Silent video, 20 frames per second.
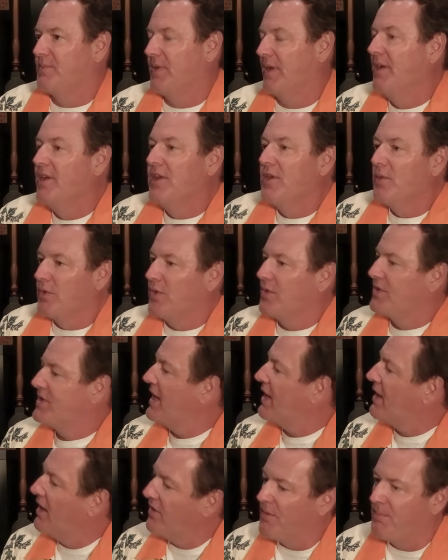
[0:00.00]
But when you
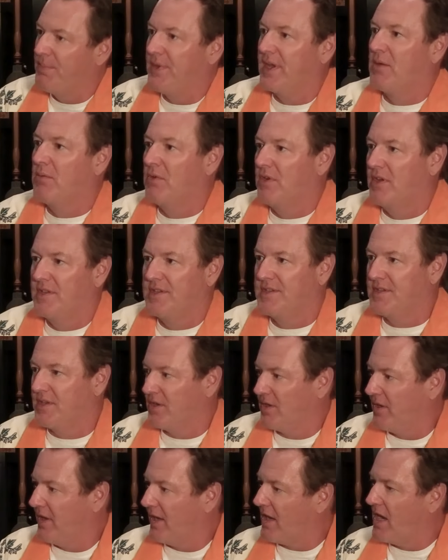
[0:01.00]
take on the big ones,
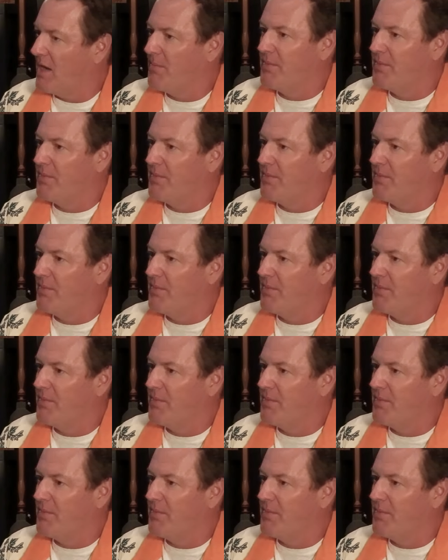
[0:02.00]
they're like,